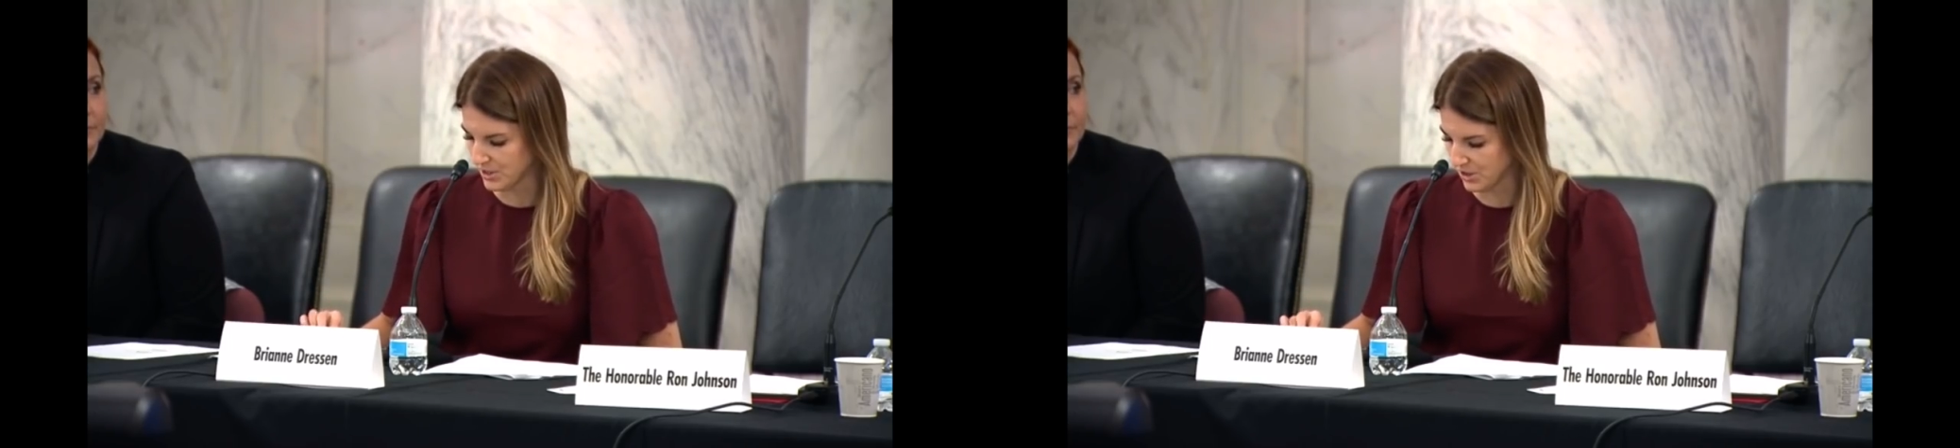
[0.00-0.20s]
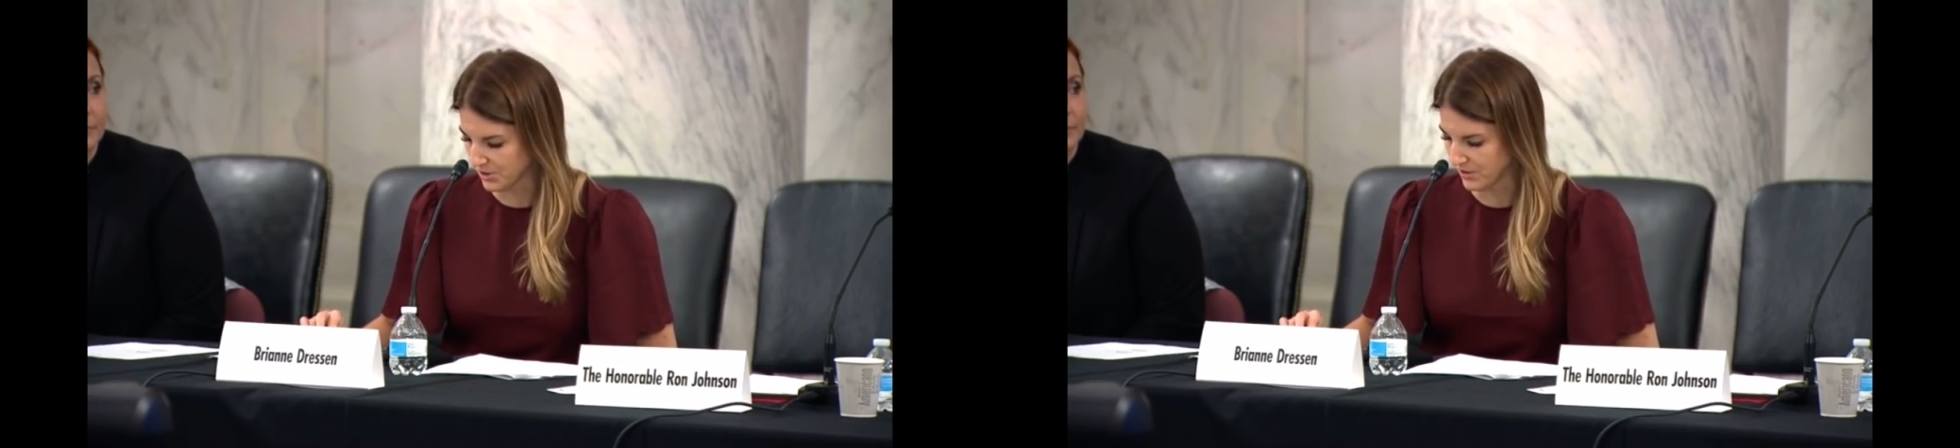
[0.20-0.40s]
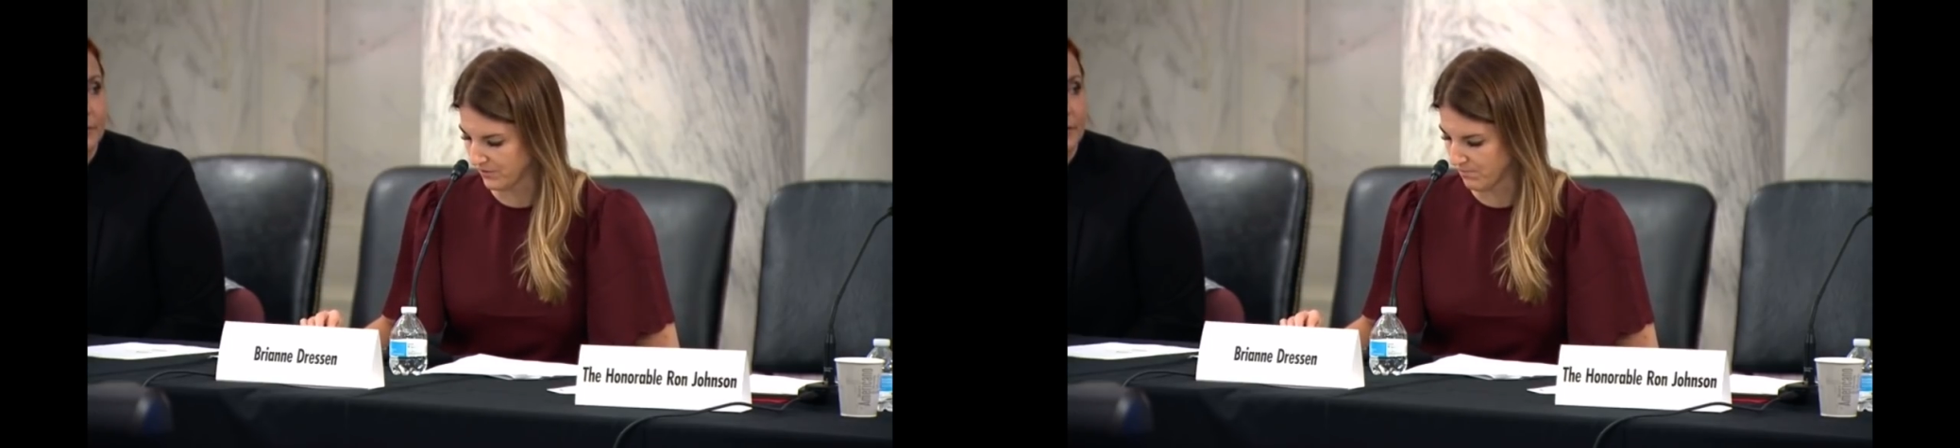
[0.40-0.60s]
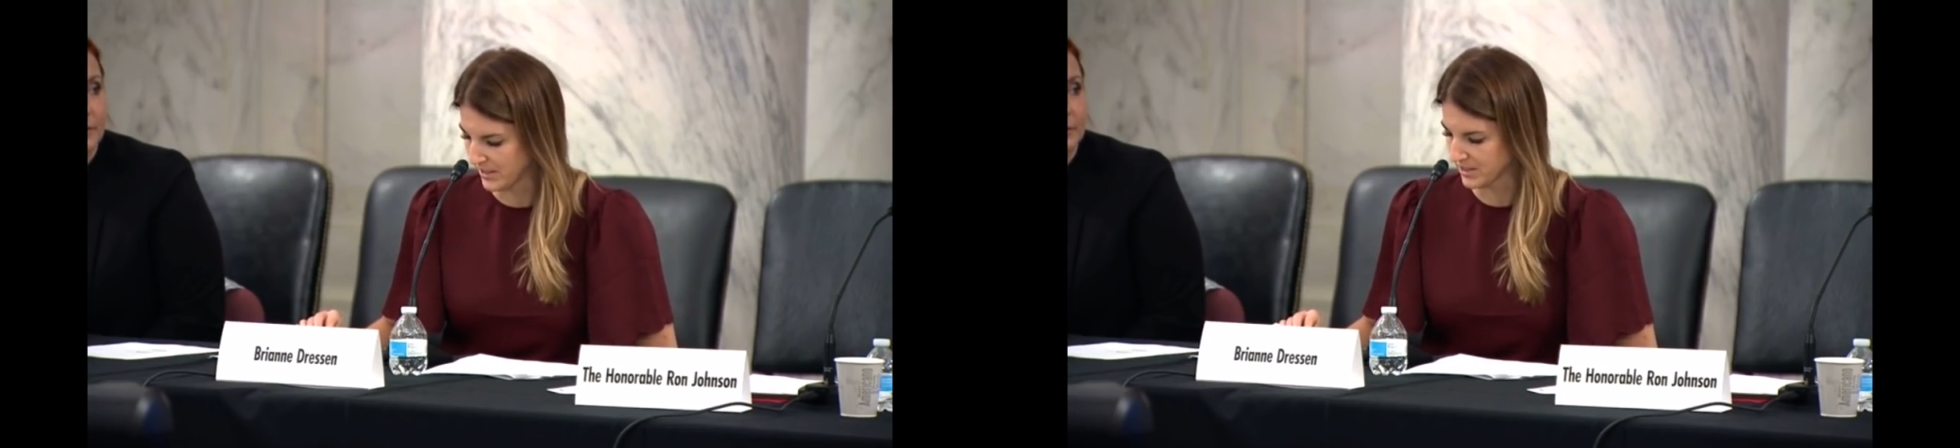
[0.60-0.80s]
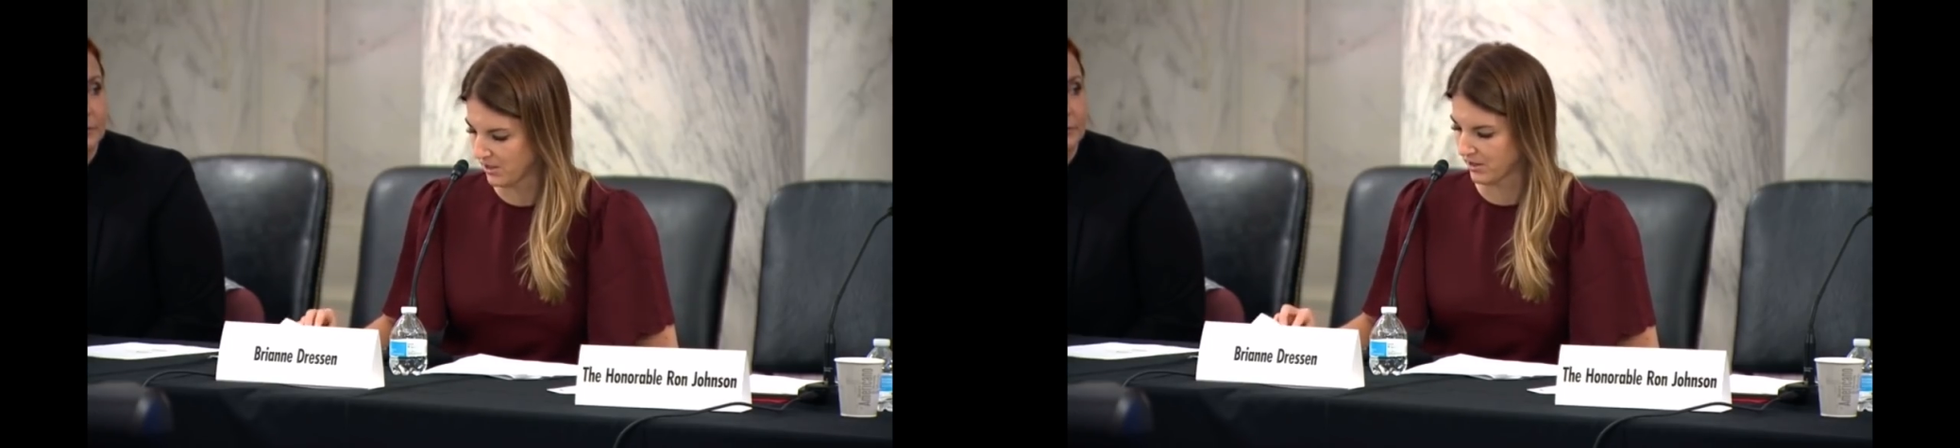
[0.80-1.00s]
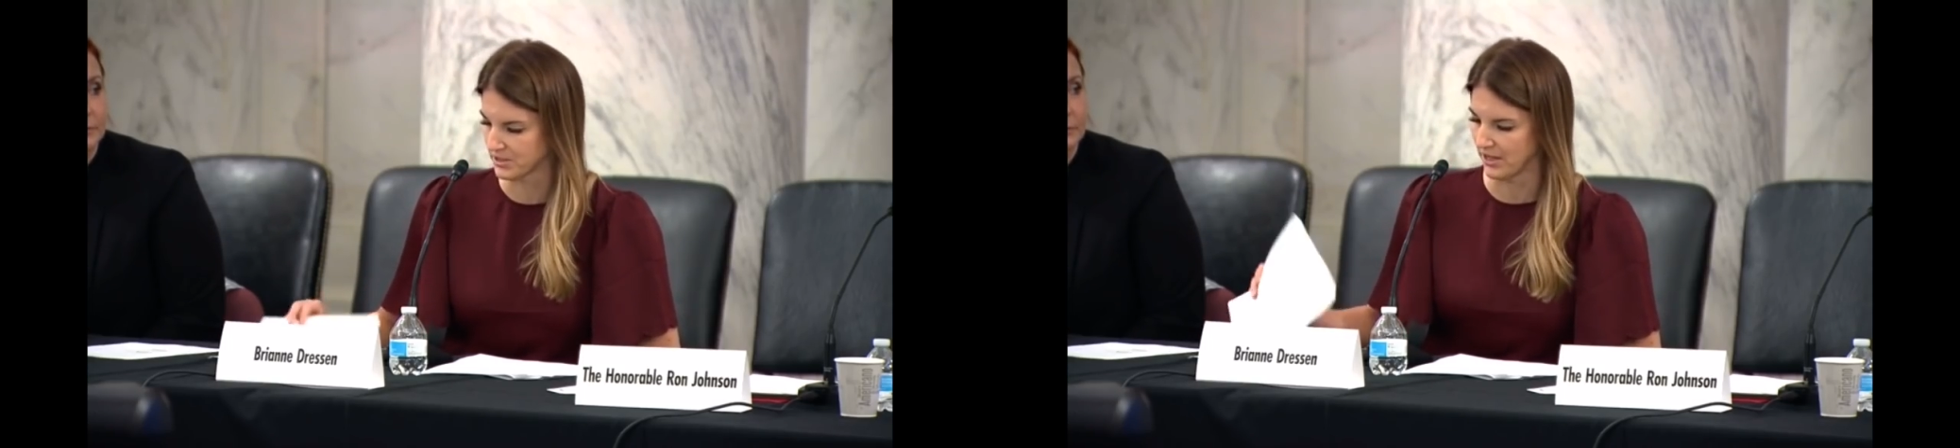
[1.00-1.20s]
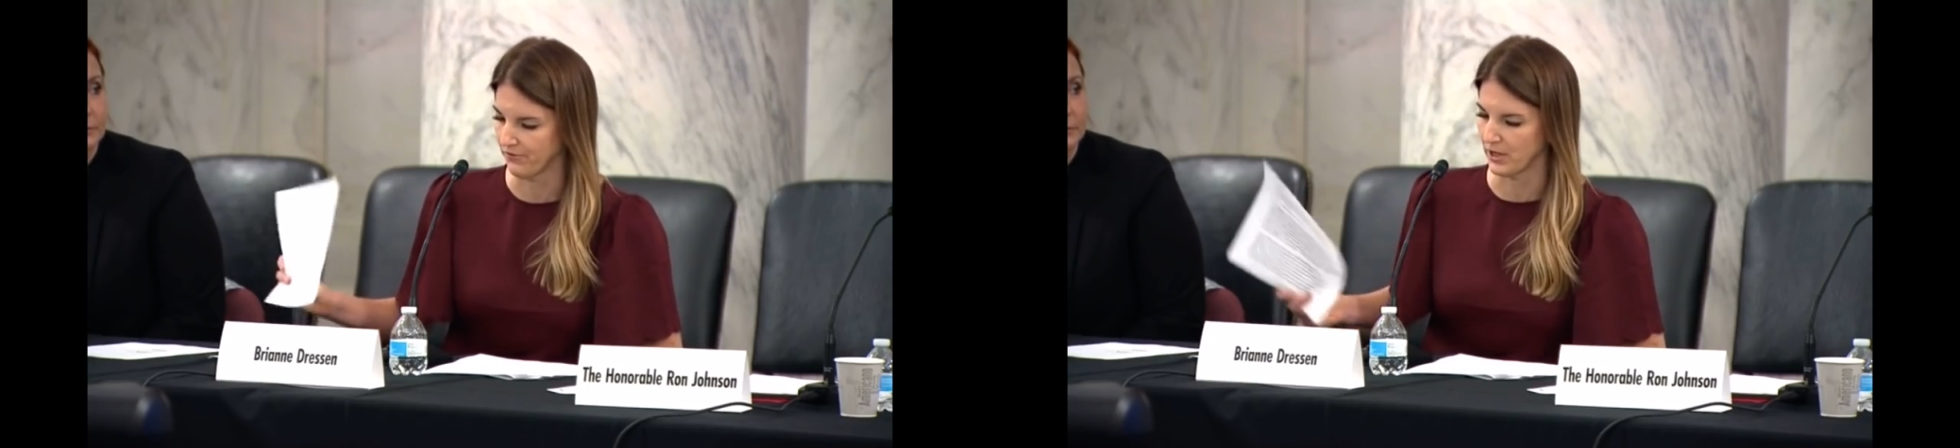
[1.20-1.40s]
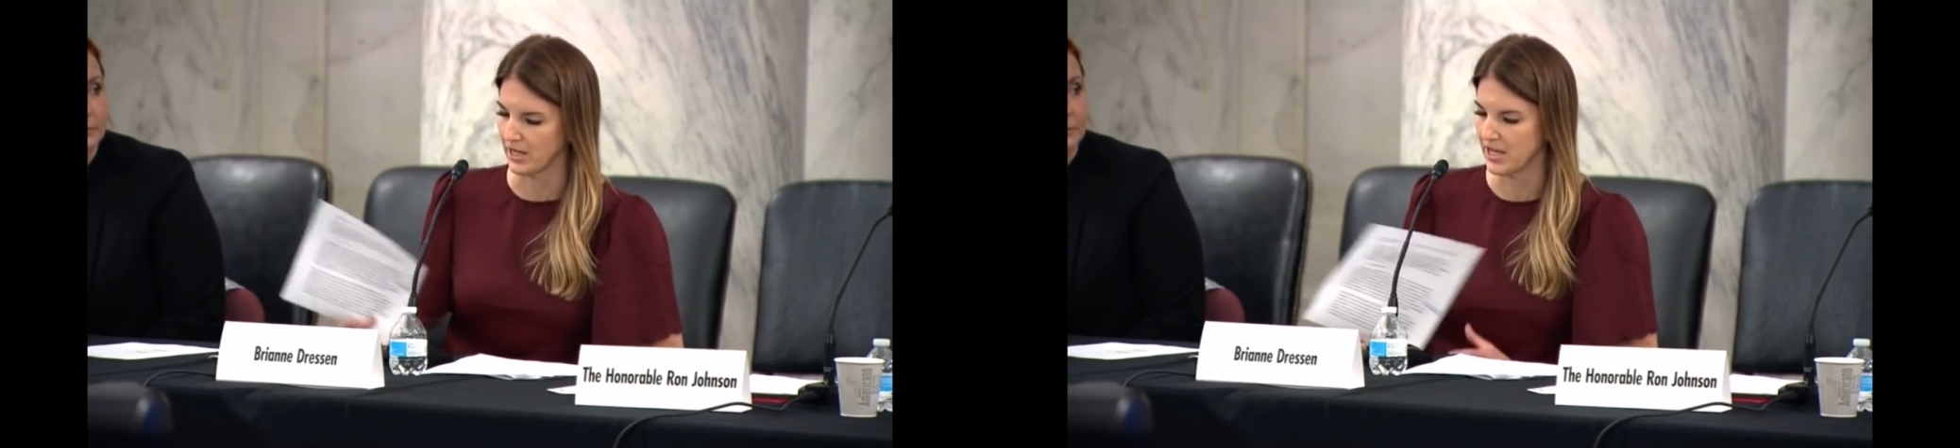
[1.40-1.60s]
results of months-long
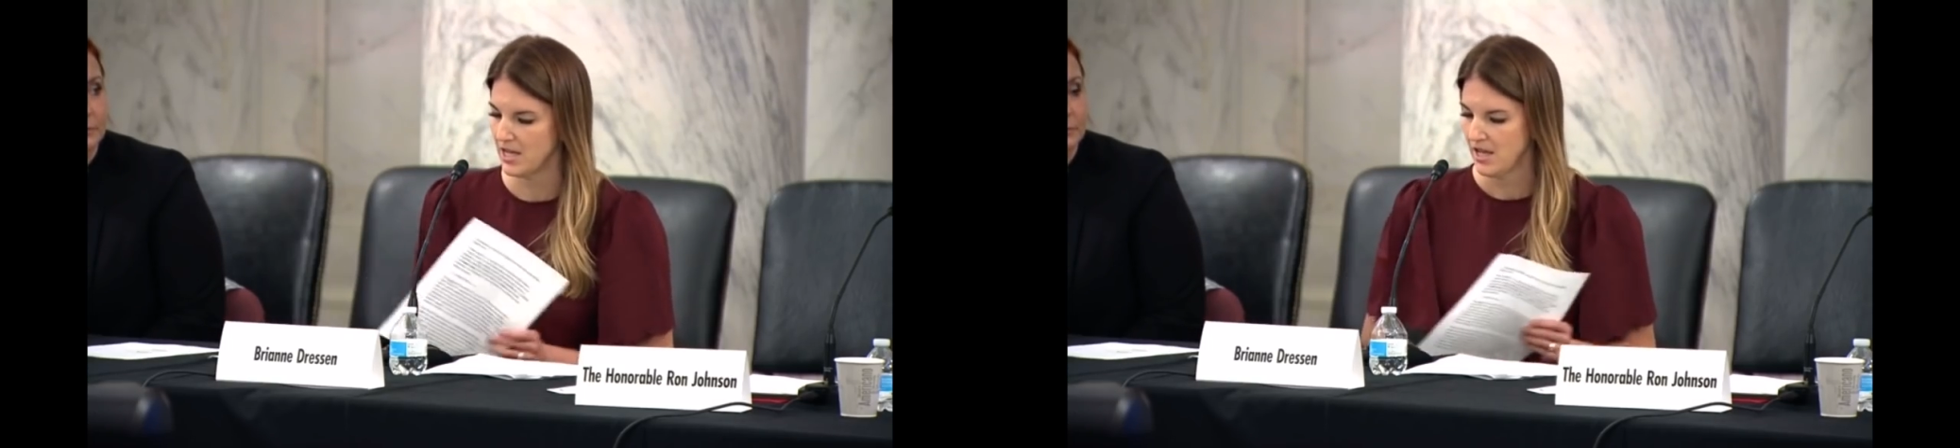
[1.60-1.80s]
suffering.